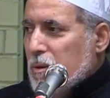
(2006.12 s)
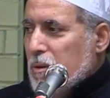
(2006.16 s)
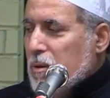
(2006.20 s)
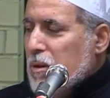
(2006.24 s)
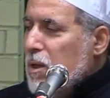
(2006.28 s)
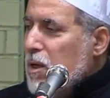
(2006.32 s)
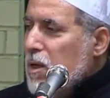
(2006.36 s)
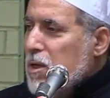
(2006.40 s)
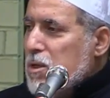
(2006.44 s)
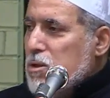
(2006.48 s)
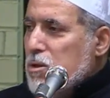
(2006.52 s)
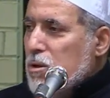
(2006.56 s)

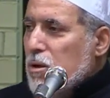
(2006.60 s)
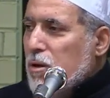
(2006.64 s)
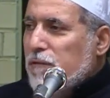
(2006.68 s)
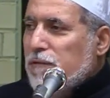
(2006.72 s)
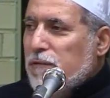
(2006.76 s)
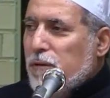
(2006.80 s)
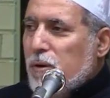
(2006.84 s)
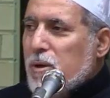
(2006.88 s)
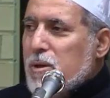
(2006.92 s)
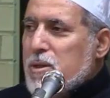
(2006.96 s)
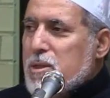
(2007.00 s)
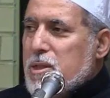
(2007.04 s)
There is no
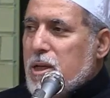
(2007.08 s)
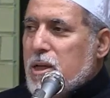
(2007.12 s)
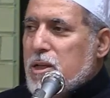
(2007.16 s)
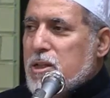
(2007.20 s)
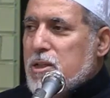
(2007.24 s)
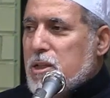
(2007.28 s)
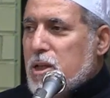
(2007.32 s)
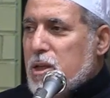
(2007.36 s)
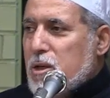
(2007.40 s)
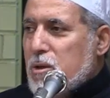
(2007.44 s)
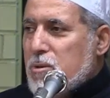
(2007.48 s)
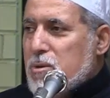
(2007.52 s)
false
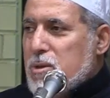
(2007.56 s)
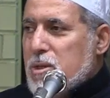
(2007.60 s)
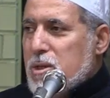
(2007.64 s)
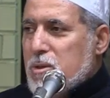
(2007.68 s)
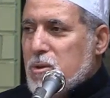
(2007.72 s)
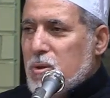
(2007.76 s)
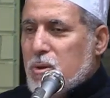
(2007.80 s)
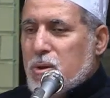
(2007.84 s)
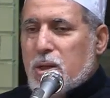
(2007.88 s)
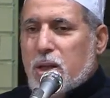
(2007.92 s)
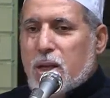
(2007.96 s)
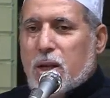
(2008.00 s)

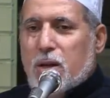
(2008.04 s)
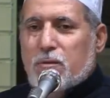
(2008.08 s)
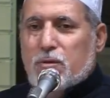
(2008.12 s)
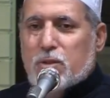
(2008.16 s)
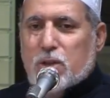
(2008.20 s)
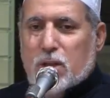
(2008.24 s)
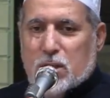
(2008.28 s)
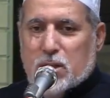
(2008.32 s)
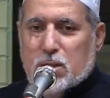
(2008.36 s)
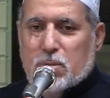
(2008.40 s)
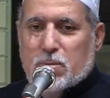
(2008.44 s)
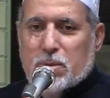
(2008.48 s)
excuses on the day
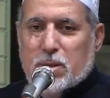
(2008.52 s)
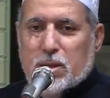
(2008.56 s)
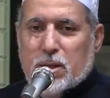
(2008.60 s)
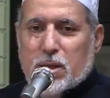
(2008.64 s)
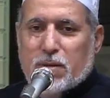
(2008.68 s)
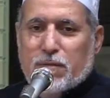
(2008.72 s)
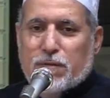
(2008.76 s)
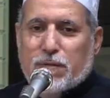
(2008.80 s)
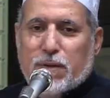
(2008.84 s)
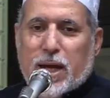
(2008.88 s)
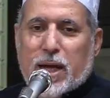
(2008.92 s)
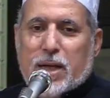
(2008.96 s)
of judgment.
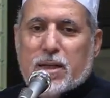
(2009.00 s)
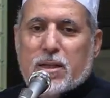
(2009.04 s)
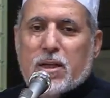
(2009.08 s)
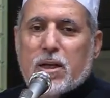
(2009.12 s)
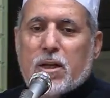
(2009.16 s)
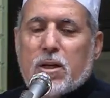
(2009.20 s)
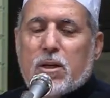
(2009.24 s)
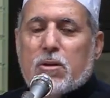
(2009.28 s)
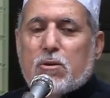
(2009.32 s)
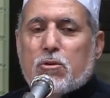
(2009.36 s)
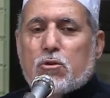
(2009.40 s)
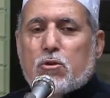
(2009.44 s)
In
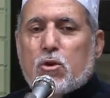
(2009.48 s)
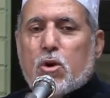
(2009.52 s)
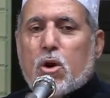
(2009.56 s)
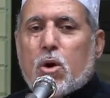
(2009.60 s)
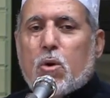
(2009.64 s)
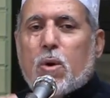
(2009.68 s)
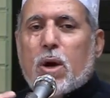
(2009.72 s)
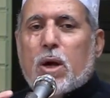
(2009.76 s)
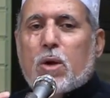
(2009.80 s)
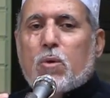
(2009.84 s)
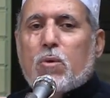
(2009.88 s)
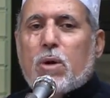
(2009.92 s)
fact,
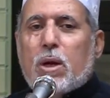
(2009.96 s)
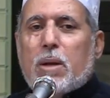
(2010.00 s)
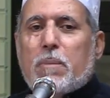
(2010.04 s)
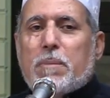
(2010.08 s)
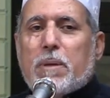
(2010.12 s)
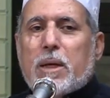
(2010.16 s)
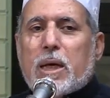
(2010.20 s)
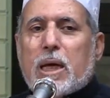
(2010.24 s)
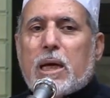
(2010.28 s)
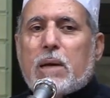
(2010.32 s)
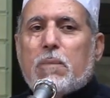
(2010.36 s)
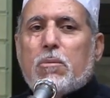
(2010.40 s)
no one will
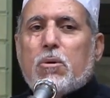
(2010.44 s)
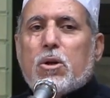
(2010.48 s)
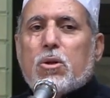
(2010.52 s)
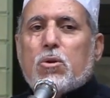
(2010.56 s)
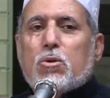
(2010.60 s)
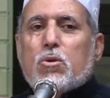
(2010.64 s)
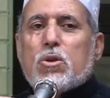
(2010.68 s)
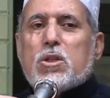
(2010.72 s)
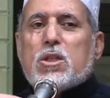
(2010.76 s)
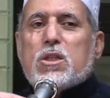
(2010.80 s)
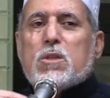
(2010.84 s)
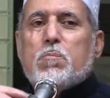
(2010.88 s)
be
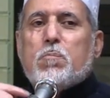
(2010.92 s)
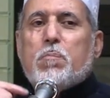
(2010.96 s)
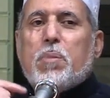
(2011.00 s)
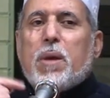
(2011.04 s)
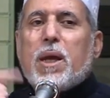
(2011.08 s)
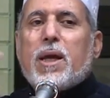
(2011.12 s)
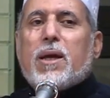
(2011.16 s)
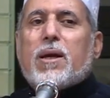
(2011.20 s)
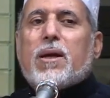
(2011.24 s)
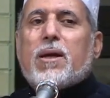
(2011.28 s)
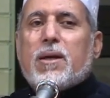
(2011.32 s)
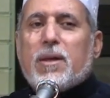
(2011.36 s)
able to
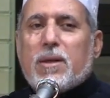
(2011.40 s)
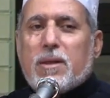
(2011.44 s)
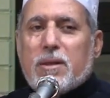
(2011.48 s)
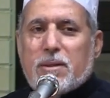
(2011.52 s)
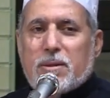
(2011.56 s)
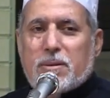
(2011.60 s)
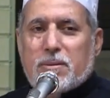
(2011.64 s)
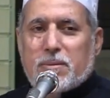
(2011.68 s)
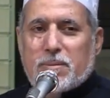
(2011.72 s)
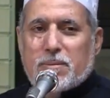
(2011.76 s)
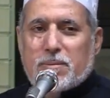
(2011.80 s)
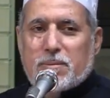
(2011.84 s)
speak
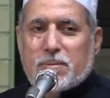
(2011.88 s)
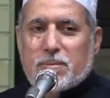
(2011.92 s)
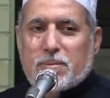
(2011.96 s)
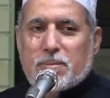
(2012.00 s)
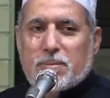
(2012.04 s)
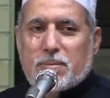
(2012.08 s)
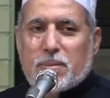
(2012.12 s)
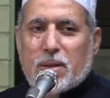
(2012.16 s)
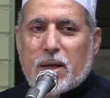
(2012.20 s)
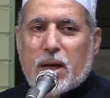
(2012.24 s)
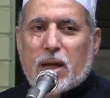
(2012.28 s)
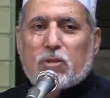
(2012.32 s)

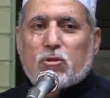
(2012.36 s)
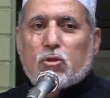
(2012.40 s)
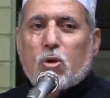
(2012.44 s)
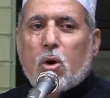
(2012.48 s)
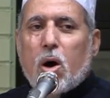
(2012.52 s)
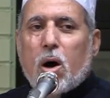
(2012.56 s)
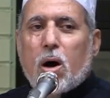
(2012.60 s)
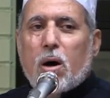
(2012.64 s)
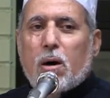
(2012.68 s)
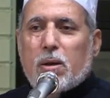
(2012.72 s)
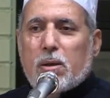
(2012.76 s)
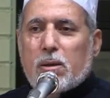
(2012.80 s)
at
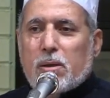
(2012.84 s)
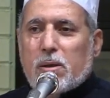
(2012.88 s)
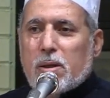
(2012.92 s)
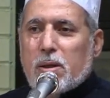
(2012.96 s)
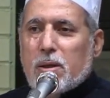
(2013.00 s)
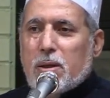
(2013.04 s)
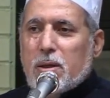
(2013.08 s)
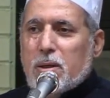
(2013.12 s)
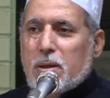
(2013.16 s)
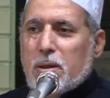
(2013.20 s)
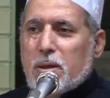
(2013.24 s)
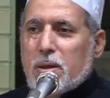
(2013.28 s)

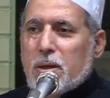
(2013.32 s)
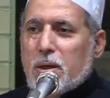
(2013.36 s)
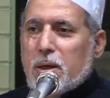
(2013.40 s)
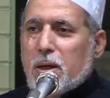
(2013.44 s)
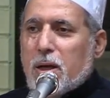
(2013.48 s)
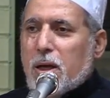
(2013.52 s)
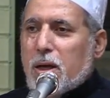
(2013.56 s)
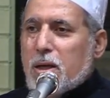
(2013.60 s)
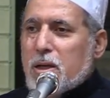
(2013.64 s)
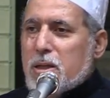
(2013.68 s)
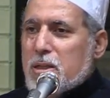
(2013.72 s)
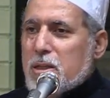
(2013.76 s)
all
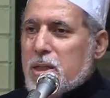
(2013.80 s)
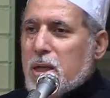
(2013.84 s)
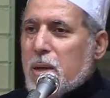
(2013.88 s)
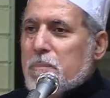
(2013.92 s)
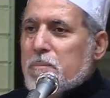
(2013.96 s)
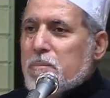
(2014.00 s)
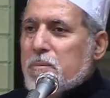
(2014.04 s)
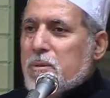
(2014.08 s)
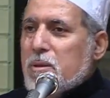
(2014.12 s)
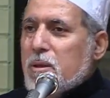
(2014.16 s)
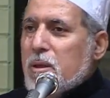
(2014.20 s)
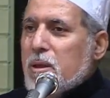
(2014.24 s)

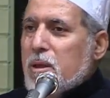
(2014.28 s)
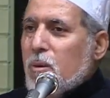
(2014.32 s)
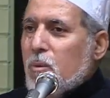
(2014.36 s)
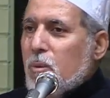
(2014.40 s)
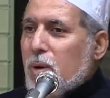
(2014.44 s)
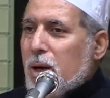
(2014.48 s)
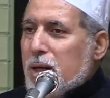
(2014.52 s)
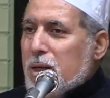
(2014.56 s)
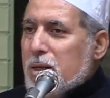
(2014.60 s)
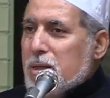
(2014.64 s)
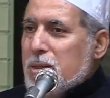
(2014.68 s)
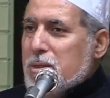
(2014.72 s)
except the
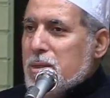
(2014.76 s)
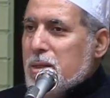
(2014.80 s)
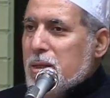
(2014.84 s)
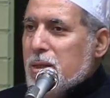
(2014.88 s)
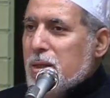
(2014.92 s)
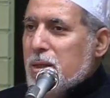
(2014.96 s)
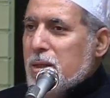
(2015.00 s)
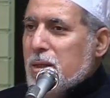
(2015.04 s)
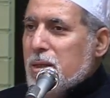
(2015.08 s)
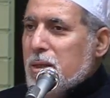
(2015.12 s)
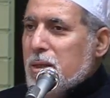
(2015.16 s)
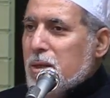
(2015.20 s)
ones
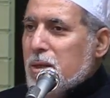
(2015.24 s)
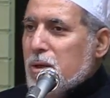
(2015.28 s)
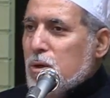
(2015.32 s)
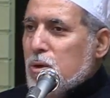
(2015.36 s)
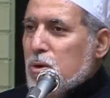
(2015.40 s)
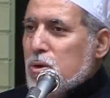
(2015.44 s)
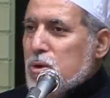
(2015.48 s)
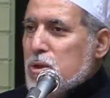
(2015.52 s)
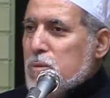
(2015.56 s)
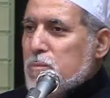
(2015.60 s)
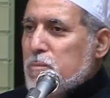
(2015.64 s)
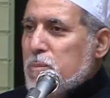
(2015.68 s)

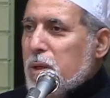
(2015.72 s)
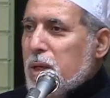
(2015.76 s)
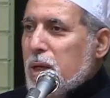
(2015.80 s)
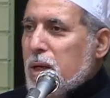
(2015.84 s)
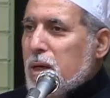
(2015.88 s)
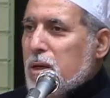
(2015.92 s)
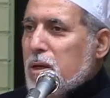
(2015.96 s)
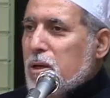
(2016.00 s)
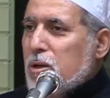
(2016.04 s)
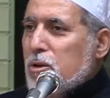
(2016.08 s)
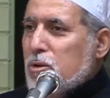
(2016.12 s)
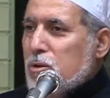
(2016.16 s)
who
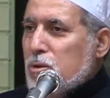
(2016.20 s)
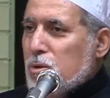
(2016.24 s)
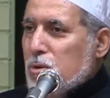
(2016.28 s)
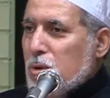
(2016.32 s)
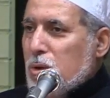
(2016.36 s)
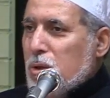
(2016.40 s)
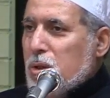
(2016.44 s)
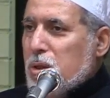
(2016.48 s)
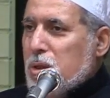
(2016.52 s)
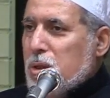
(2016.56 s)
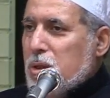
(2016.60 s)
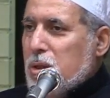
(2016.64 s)
speak
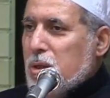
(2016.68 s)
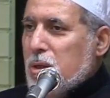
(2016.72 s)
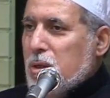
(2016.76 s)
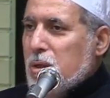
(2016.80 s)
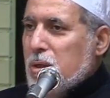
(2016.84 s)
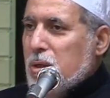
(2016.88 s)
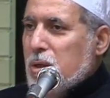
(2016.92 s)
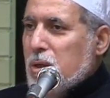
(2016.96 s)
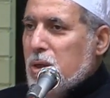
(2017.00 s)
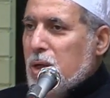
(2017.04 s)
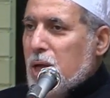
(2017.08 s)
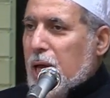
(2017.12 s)
truth
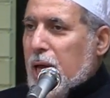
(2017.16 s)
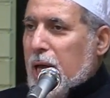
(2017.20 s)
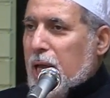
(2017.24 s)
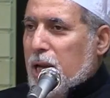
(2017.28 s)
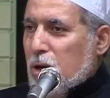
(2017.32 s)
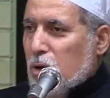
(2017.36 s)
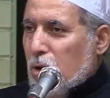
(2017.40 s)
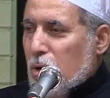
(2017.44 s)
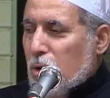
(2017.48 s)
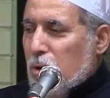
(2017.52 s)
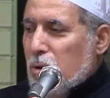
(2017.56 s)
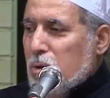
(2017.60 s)

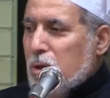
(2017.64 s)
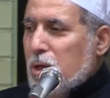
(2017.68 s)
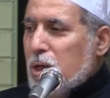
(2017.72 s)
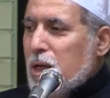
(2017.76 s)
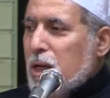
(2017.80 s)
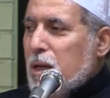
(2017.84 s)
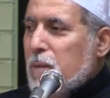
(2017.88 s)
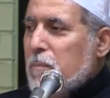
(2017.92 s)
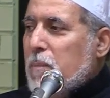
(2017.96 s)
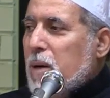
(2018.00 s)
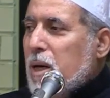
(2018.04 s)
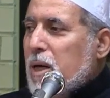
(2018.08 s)
and
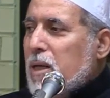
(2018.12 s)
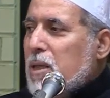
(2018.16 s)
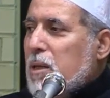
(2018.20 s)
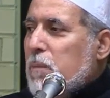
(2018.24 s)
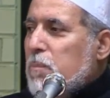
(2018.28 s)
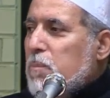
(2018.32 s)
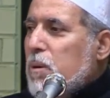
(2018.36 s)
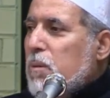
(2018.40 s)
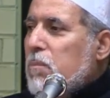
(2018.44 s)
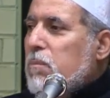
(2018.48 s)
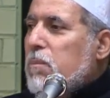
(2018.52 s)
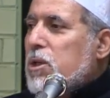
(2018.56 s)
only by
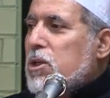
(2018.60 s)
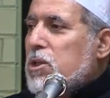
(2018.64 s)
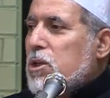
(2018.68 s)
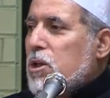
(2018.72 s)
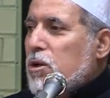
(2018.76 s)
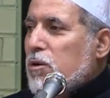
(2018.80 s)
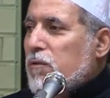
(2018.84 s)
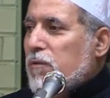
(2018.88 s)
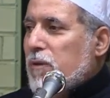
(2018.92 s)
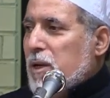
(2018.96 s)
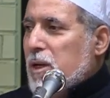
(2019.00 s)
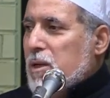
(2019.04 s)
the
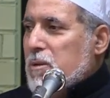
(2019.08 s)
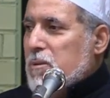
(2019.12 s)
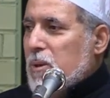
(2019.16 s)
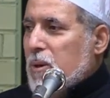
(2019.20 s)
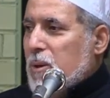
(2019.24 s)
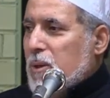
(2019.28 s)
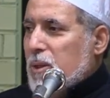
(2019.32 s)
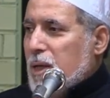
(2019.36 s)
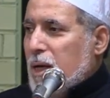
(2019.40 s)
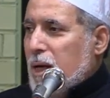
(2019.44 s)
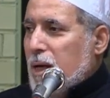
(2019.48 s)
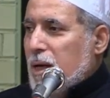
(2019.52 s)
permission of Allah
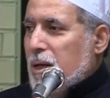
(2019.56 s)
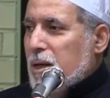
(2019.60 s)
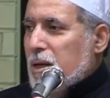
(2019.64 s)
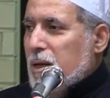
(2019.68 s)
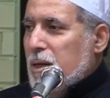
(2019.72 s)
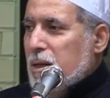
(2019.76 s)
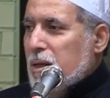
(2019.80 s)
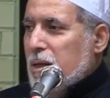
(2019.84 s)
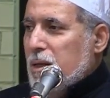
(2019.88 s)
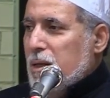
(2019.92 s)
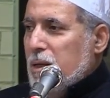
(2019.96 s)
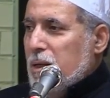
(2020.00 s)
subhanahu wa
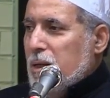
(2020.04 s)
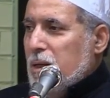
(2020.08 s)
ta'ala.